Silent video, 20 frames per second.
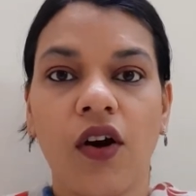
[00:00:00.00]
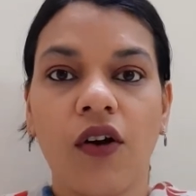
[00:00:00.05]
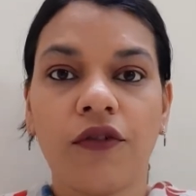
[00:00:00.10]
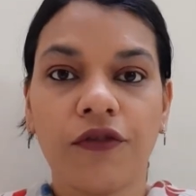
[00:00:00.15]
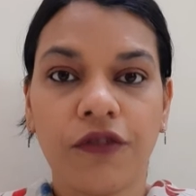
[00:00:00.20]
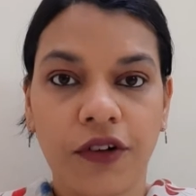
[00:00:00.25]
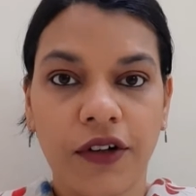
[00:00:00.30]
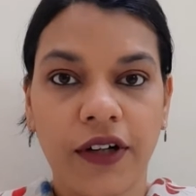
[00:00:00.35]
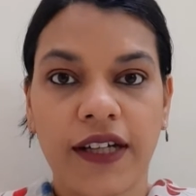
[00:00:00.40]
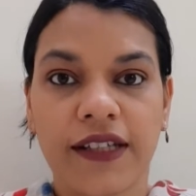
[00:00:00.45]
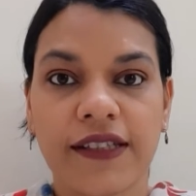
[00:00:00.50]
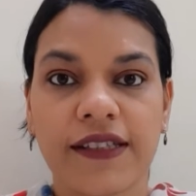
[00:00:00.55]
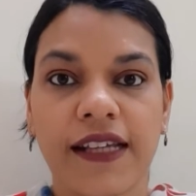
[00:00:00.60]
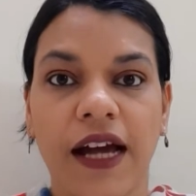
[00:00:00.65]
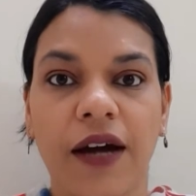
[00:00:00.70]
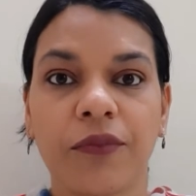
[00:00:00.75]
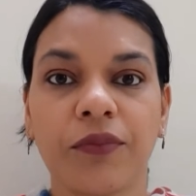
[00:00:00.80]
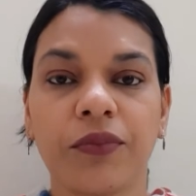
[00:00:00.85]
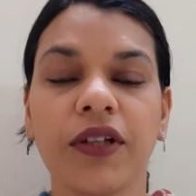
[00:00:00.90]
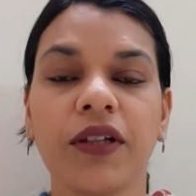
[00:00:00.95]
For
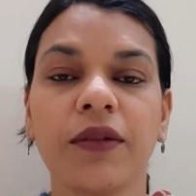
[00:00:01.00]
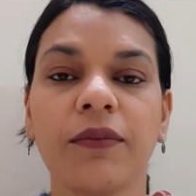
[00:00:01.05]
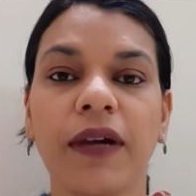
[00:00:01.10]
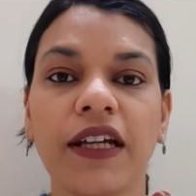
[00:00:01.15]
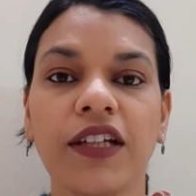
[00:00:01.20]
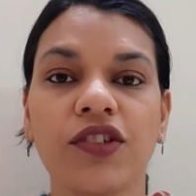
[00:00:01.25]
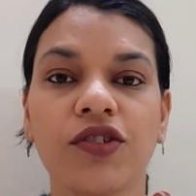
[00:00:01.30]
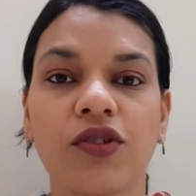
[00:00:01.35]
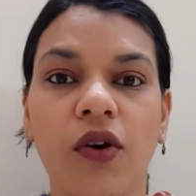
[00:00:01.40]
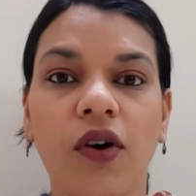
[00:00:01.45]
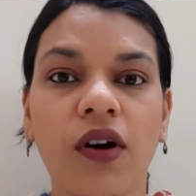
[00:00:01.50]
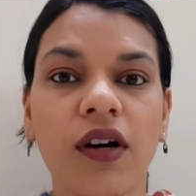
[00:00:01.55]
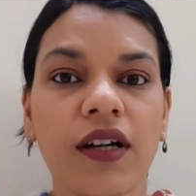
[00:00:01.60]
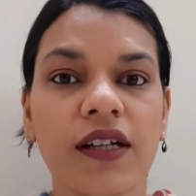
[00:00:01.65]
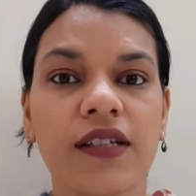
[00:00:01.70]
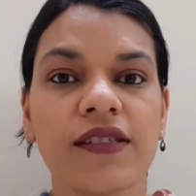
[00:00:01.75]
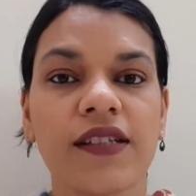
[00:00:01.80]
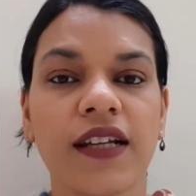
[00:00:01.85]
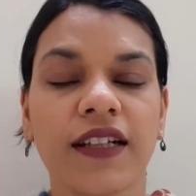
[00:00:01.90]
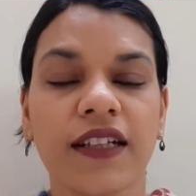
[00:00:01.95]
example, my dog
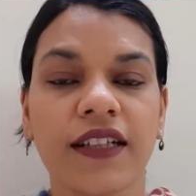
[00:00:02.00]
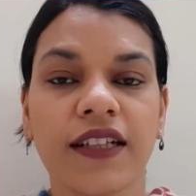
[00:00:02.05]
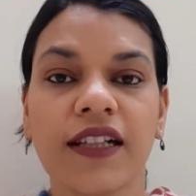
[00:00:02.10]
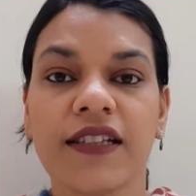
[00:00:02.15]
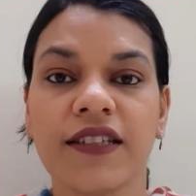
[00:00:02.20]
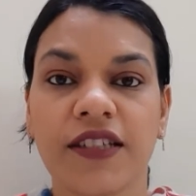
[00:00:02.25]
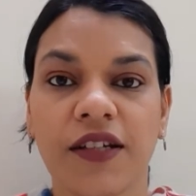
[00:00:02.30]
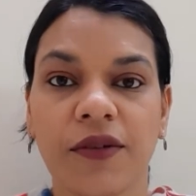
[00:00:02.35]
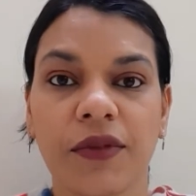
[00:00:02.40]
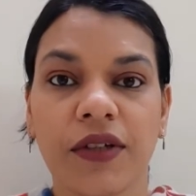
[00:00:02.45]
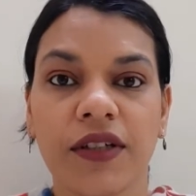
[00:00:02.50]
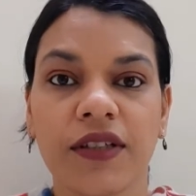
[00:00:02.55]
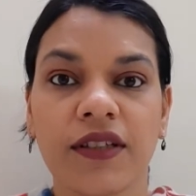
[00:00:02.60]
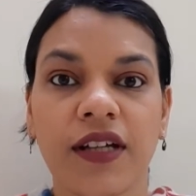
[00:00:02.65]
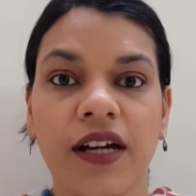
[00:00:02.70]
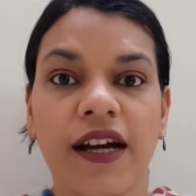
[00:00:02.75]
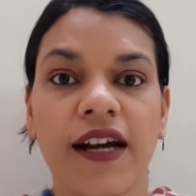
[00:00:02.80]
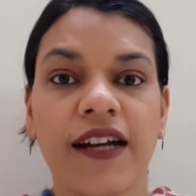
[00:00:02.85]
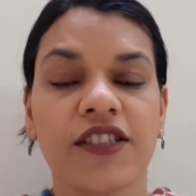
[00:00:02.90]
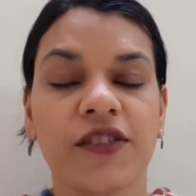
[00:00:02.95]
is a little timid,
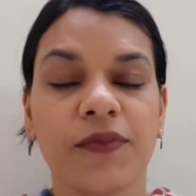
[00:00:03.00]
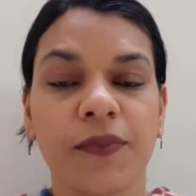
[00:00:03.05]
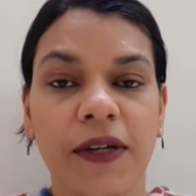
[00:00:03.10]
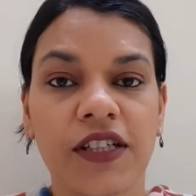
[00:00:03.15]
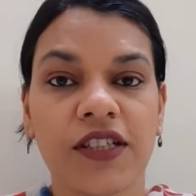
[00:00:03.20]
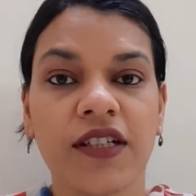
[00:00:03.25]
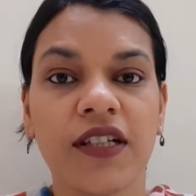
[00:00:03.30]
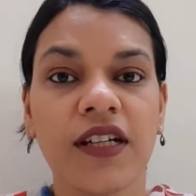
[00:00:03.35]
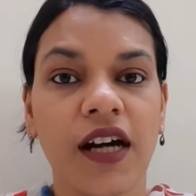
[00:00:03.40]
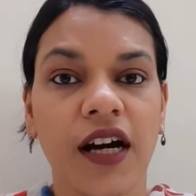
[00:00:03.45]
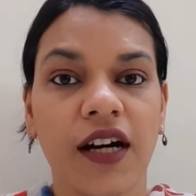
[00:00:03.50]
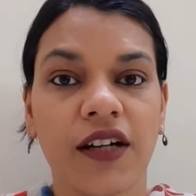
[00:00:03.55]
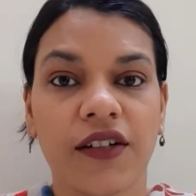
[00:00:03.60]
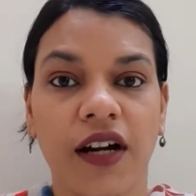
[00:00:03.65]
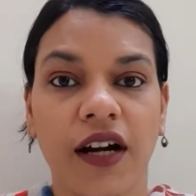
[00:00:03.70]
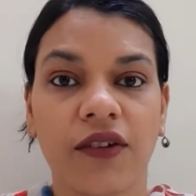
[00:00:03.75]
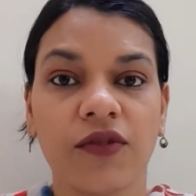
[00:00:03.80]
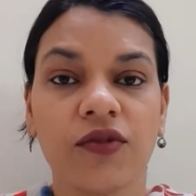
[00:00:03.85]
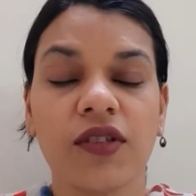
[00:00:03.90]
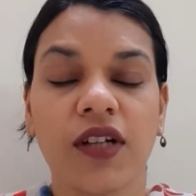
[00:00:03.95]
especially
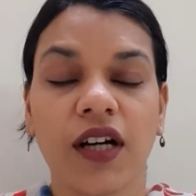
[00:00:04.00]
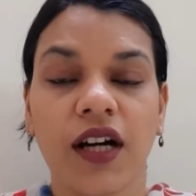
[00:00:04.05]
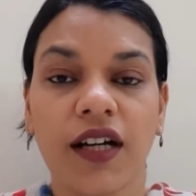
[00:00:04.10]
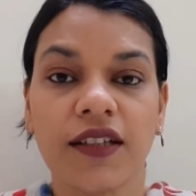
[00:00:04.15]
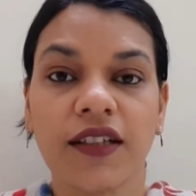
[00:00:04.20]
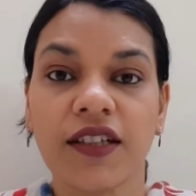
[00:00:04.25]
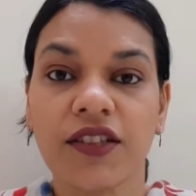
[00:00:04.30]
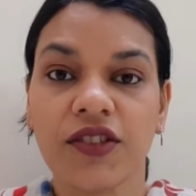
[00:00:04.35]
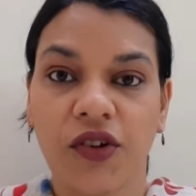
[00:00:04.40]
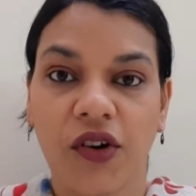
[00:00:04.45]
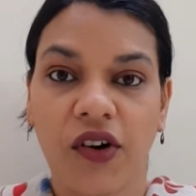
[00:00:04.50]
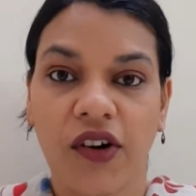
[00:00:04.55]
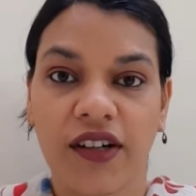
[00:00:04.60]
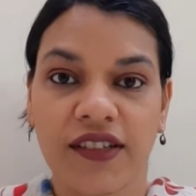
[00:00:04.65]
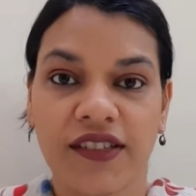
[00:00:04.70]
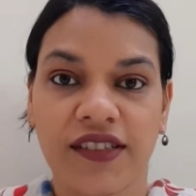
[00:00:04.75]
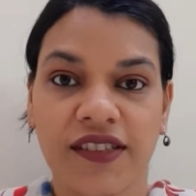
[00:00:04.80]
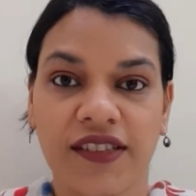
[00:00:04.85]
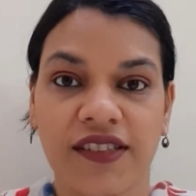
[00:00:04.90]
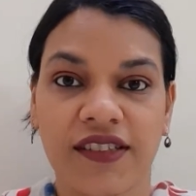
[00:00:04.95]
around other
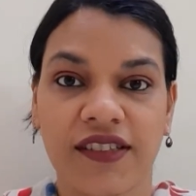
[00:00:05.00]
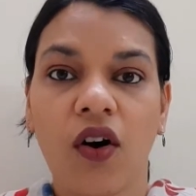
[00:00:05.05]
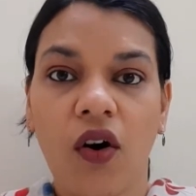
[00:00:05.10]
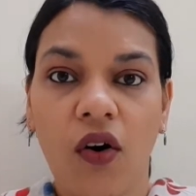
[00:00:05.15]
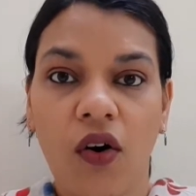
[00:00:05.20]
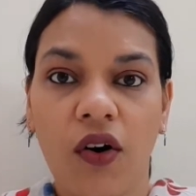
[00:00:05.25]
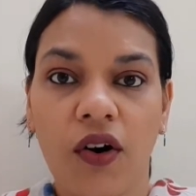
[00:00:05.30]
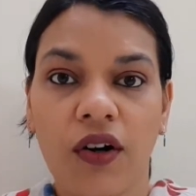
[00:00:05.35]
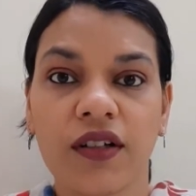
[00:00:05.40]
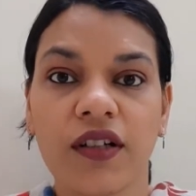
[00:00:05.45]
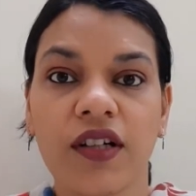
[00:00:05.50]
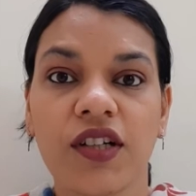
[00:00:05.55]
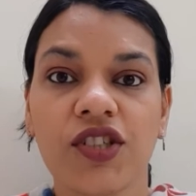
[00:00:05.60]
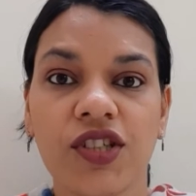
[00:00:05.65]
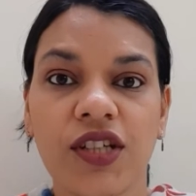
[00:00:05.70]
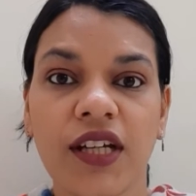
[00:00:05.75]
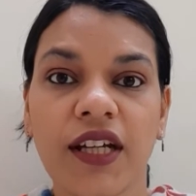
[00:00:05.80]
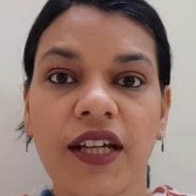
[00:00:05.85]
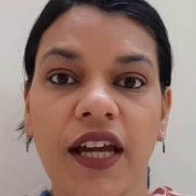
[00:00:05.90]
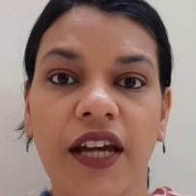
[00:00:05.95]
dogs. Or
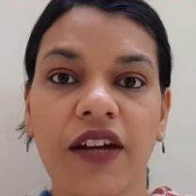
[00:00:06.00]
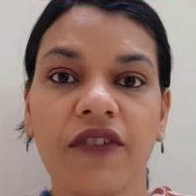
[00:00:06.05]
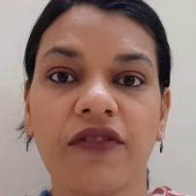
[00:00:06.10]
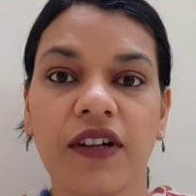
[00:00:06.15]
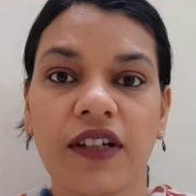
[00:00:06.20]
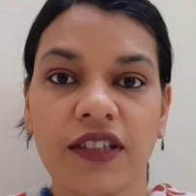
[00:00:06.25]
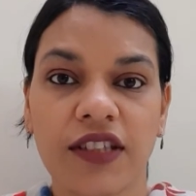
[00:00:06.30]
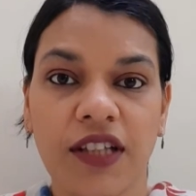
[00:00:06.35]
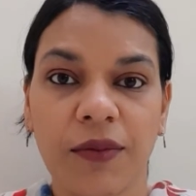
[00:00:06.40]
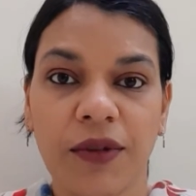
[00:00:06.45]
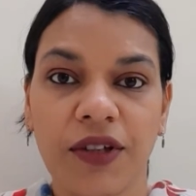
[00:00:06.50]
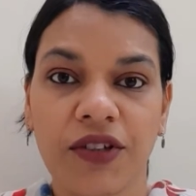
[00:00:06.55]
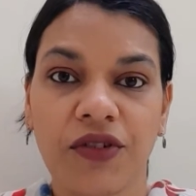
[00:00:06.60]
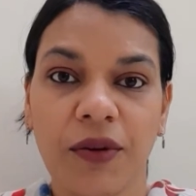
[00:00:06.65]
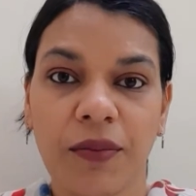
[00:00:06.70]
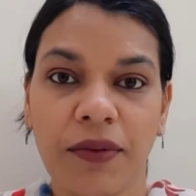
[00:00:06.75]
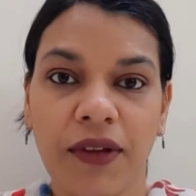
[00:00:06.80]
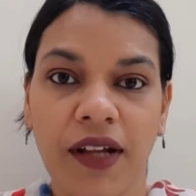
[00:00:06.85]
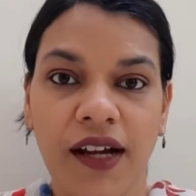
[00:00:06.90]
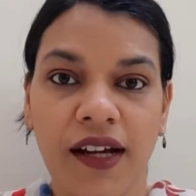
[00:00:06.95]
she gave a timid
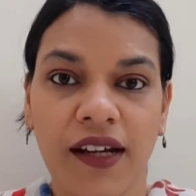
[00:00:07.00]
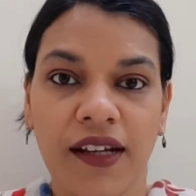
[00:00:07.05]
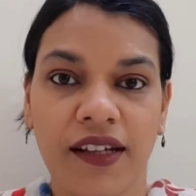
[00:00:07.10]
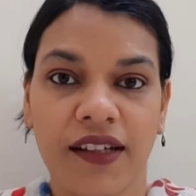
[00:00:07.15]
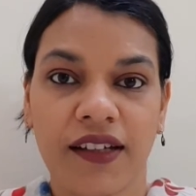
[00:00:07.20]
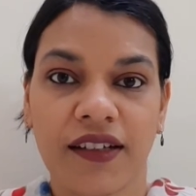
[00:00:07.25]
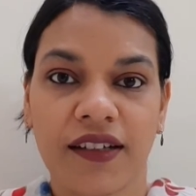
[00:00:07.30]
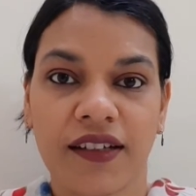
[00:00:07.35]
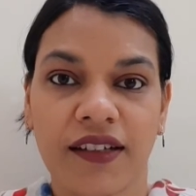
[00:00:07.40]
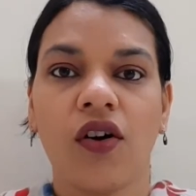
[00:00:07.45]
reply.